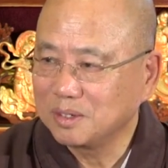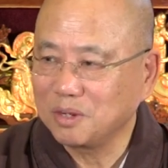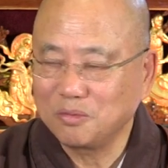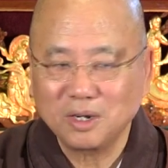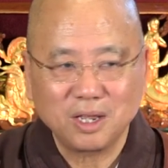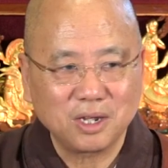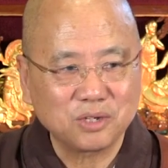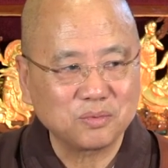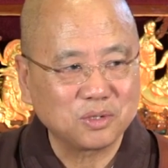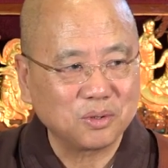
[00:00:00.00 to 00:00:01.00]
They
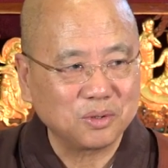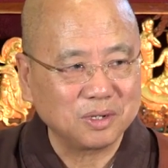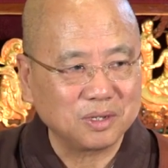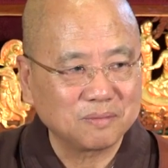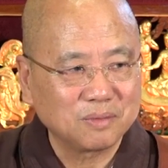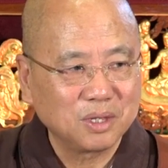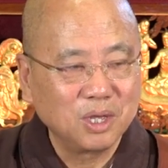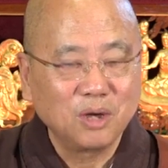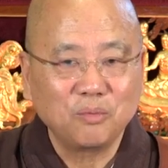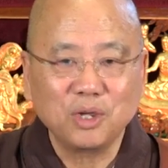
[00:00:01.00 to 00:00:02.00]
realize returning.
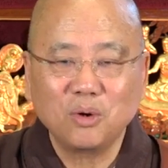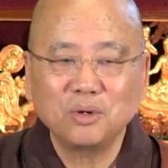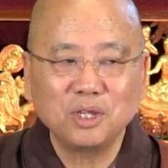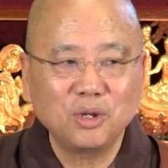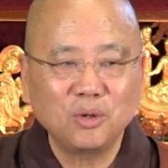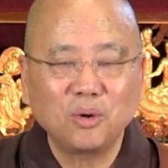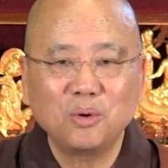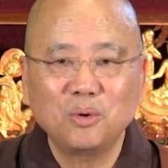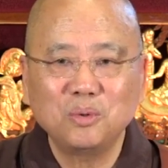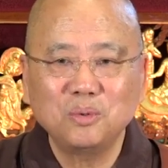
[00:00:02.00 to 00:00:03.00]
We only
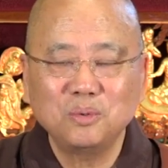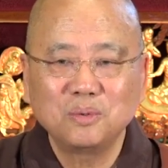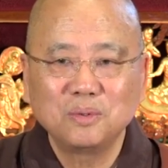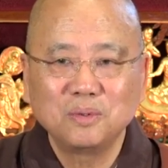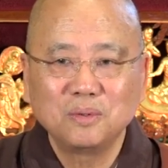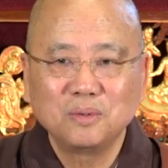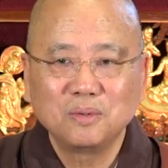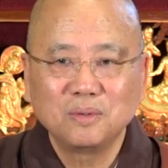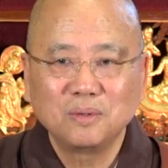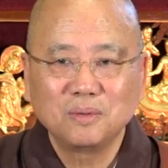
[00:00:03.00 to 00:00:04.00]
know
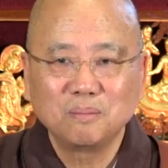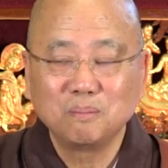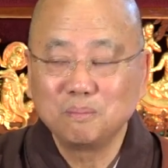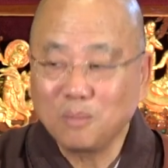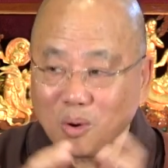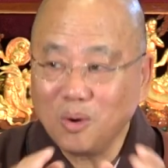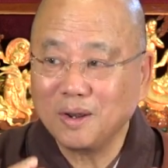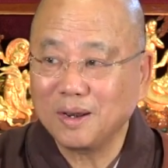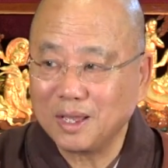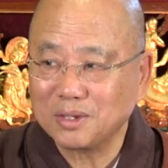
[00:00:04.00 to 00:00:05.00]

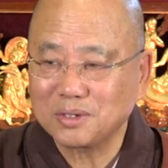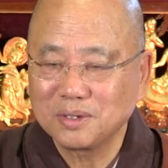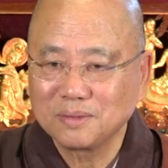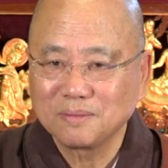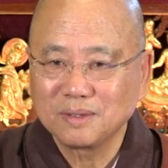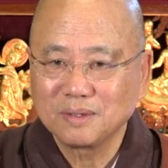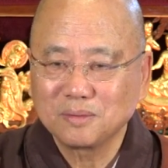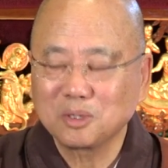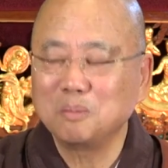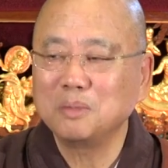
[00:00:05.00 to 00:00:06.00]
more or less
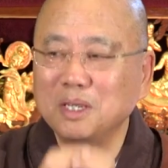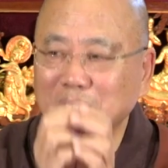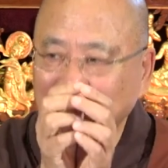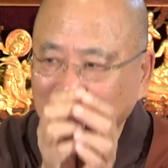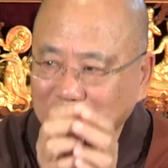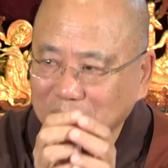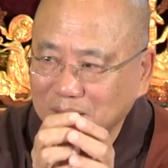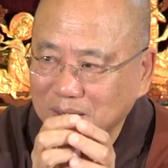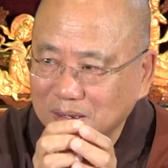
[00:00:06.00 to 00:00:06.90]
the meaning